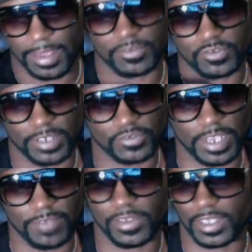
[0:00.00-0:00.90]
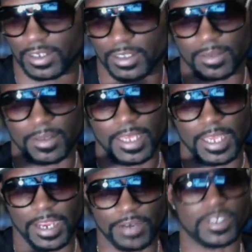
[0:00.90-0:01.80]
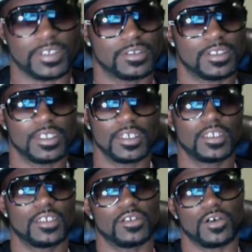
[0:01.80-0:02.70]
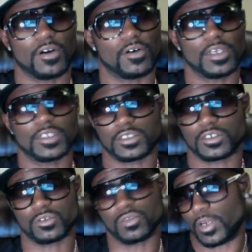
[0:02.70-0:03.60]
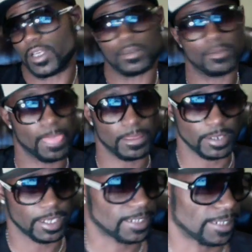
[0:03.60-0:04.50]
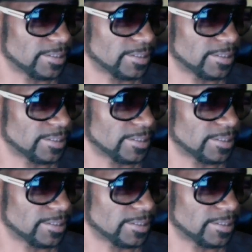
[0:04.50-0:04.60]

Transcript: tra- traffic uh, areas, you know, should just do well. You know, I, I just